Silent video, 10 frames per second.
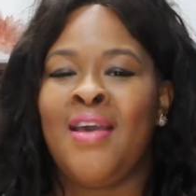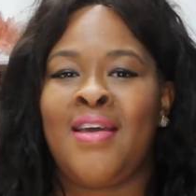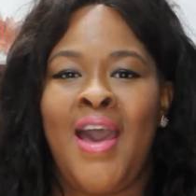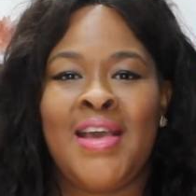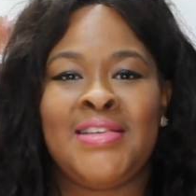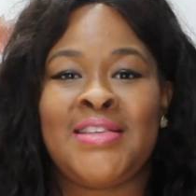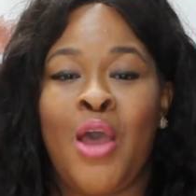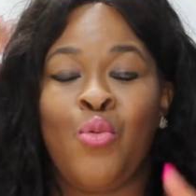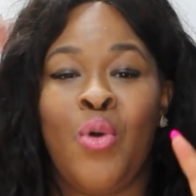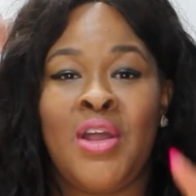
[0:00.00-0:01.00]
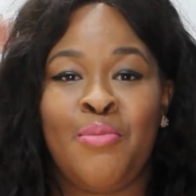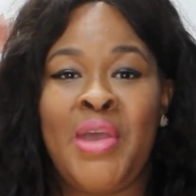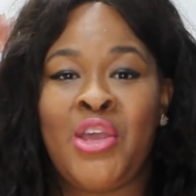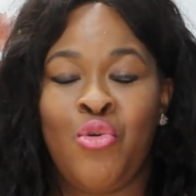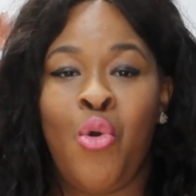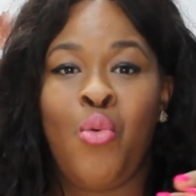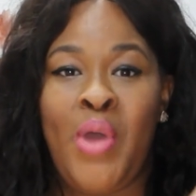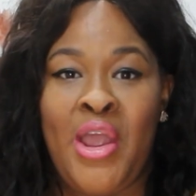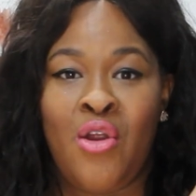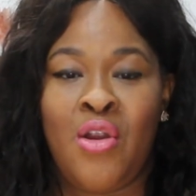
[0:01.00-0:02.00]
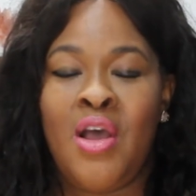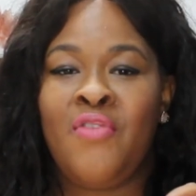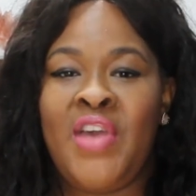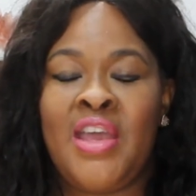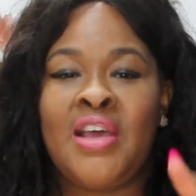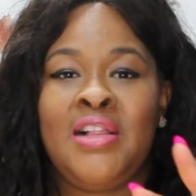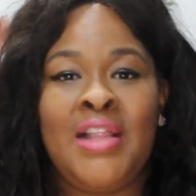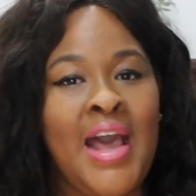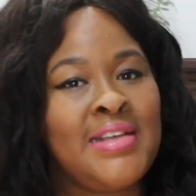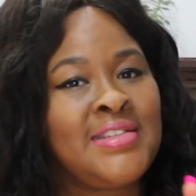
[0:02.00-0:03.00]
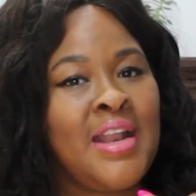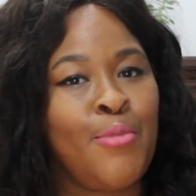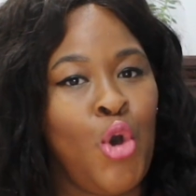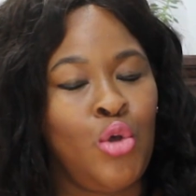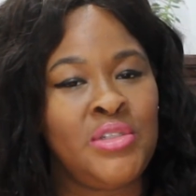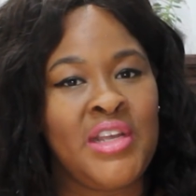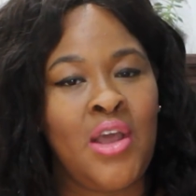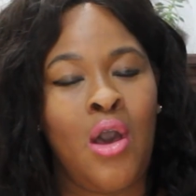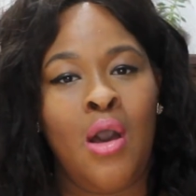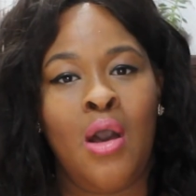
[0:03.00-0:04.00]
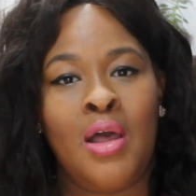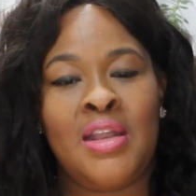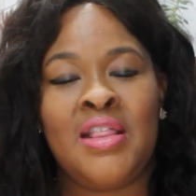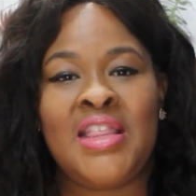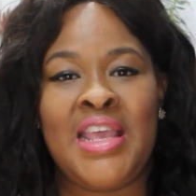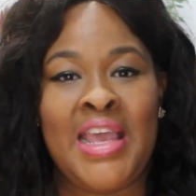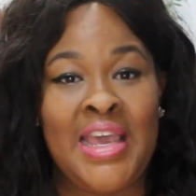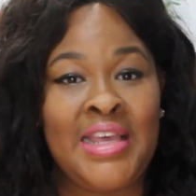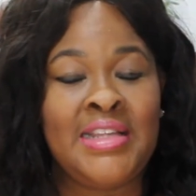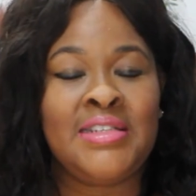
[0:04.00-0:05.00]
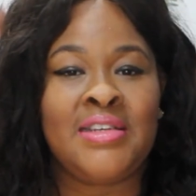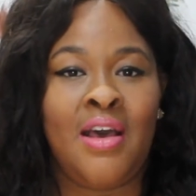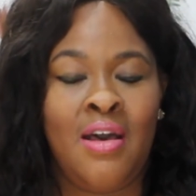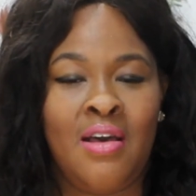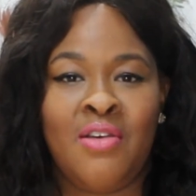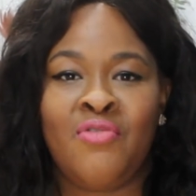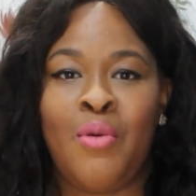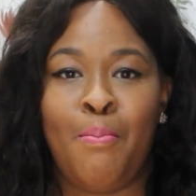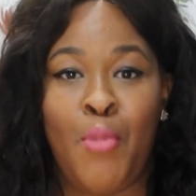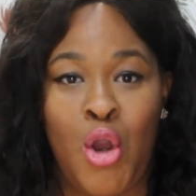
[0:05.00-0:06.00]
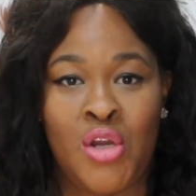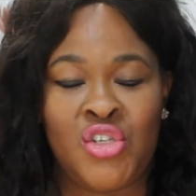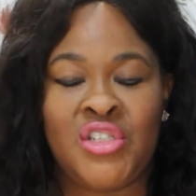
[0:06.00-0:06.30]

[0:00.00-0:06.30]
Guys, I want to make you aware of a class that I'm holding on the end of March.